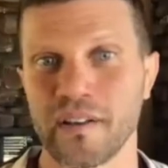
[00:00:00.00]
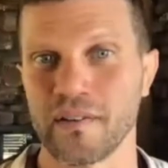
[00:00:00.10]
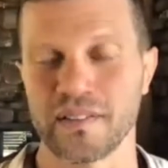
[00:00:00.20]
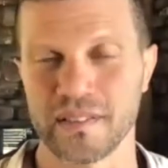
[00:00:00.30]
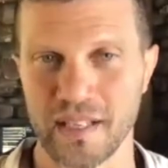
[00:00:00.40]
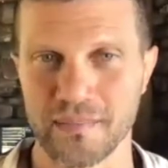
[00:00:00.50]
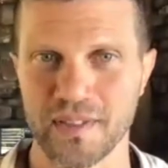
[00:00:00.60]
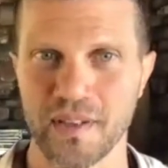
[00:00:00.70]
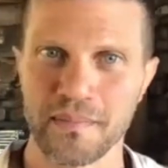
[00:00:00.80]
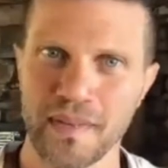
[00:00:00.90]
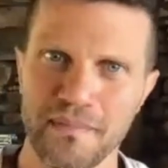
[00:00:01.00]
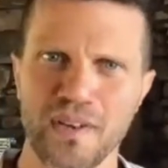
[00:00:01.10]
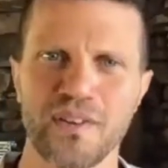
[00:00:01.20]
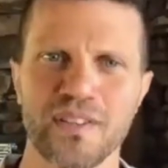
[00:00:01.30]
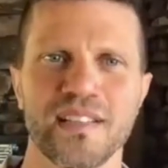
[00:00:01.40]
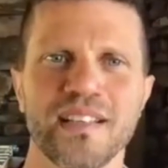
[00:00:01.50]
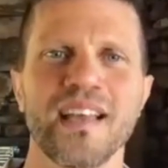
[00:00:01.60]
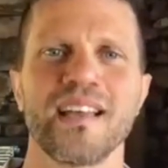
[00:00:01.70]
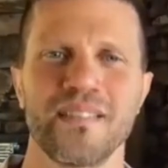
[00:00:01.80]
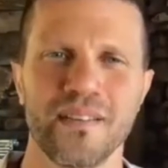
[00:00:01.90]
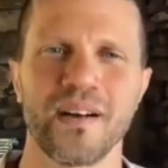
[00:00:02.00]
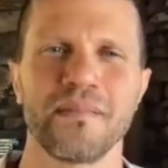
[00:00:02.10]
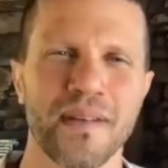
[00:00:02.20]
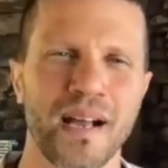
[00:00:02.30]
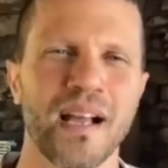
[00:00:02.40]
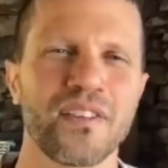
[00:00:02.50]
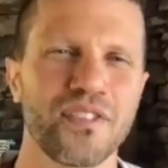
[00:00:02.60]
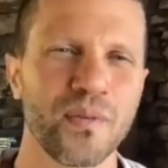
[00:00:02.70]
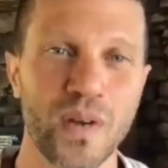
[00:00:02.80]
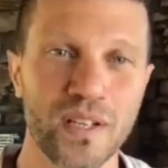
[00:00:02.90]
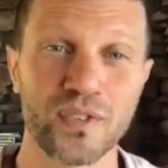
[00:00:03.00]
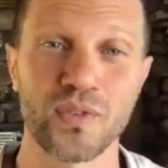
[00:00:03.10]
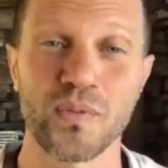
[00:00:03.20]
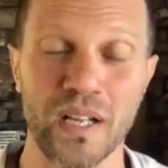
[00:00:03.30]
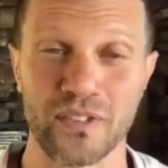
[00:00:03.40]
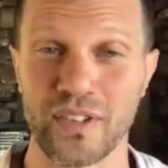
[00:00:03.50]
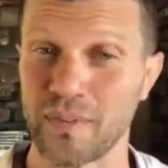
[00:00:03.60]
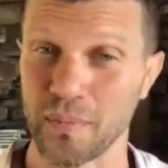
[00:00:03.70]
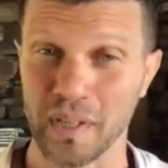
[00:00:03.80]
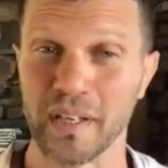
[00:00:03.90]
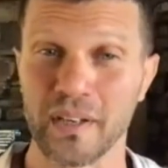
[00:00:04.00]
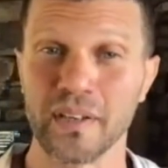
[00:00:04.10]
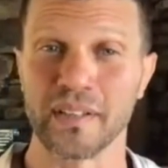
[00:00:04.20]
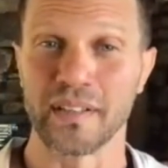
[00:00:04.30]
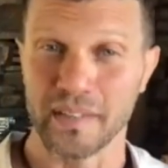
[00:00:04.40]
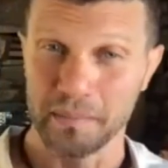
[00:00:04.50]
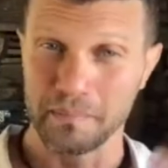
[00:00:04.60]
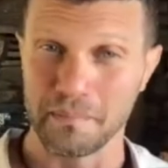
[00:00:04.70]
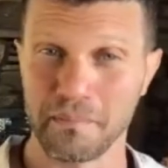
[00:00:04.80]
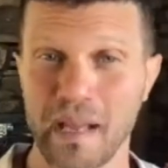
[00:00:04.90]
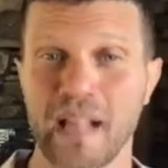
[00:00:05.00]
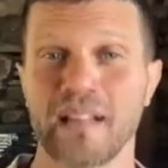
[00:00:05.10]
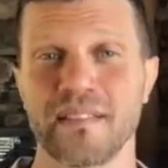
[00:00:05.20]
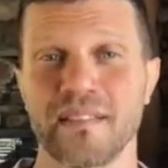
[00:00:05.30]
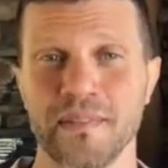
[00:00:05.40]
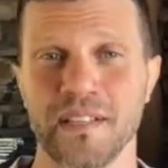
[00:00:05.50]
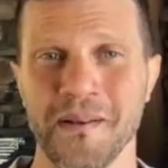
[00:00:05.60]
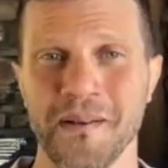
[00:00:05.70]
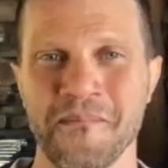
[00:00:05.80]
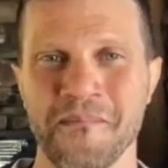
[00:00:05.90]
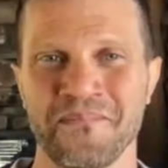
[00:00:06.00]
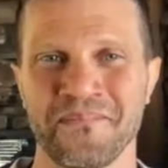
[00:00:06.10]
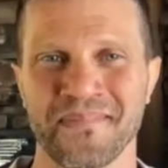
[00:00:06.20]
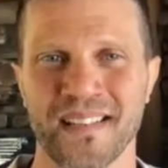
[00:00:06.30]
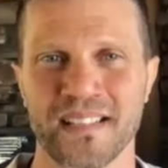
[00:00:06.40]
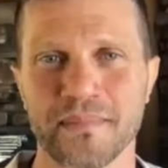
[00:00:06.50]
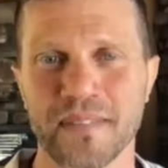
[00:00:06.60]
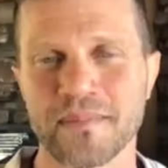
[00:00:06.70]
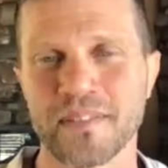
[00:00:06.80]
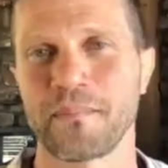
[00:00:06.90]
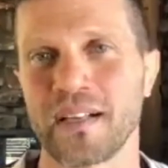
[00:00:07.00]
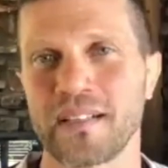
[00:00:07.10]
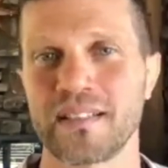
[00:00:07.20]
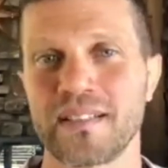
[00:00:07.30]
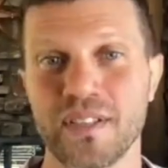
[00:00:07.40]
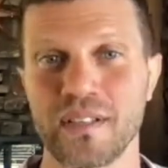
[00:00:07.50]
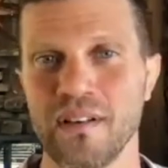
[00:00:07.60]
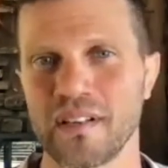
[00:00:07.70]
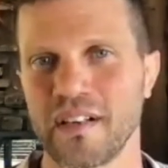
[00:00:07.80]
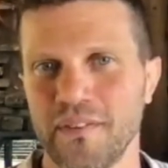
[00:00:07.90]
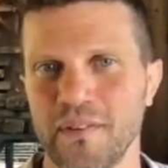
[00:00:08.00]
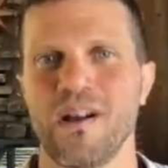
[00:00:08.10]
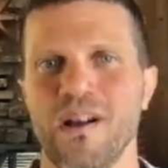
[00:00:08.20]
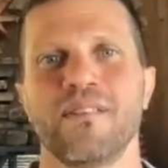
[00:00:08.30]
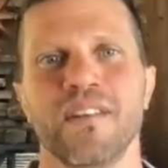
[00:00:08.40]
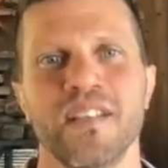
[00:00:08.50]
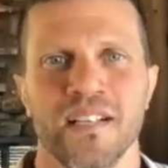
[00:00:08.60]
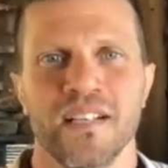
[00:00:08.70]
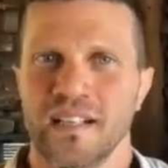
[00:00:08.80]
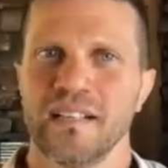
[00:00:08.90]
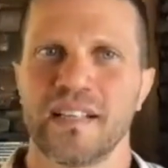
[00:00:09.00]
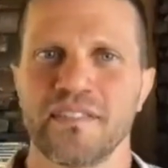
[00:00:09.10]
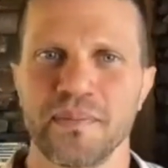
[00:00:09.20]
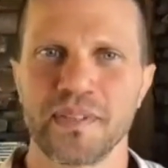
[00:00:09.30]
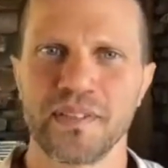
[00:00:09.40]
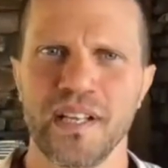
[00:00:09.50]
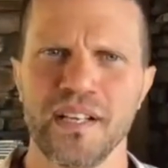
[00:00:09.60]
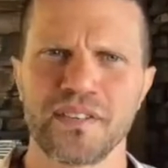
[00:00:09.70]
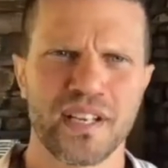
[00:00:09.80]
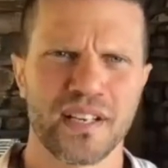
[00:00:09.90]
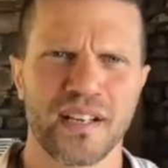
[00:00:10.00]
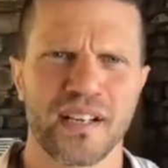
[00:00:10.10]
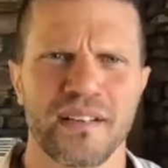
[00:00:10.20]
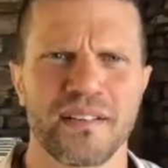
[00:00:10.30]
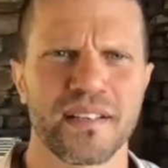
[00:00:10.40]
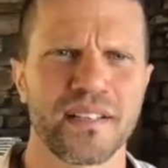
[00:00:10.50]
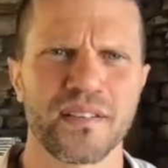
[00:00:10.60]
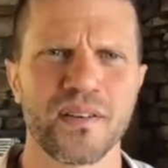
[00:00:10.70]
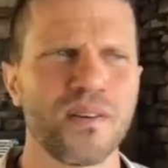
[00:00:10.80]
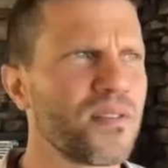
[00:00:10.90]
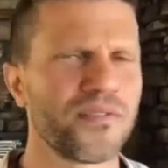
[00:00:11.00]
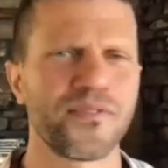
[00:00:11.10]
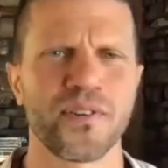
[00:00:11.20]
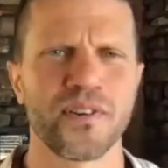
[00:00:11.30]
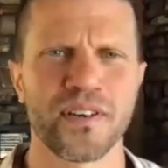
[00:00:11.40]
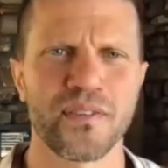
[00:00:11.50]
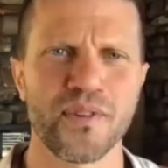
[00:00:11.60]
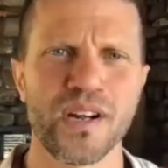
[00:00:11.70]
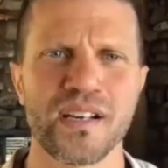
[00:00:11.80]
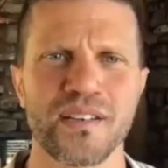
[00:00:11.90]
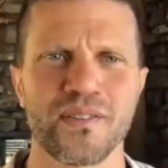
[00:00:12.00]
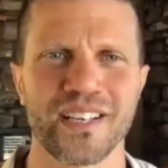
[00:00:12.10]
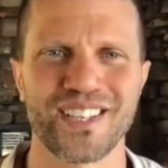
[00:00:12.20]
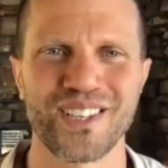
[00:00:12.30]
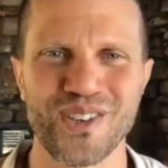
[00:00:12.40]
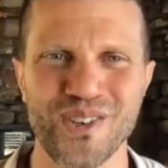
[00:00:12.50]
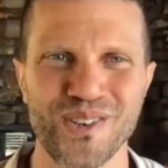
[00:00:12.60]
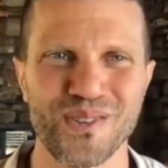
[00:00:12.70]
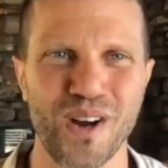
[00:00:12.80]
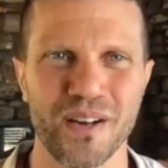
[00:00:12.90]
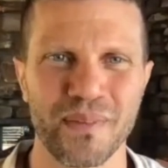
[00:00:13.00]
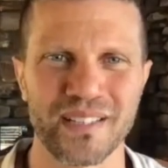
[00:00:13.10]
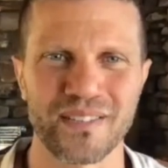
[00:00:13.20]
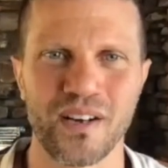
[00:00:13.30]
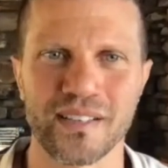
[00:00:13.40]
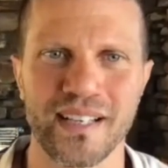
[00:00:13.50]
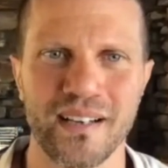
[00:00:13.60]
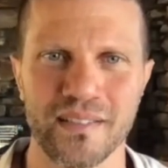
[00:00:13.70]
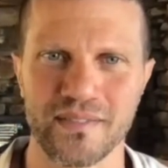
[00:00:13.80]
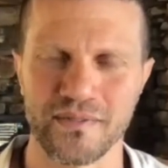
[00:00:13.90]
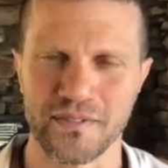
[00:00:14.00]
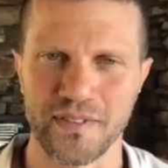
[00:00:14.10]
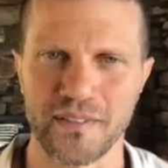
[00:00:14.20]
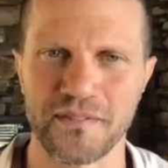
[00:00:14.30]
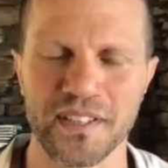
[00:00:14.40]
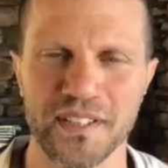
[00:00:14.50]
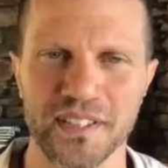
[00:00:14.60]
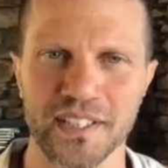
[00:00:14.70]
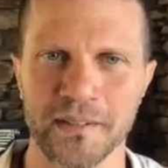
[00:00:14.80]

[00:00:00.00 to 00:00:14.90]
all the time. So I'm noticing, hey, you know, I actually went too much. That's really good because it balances me. And sometimes I practice Qigong and I feel, wow, that gives me good energy. I can go for a run or I can go walk my dog now. I feel good.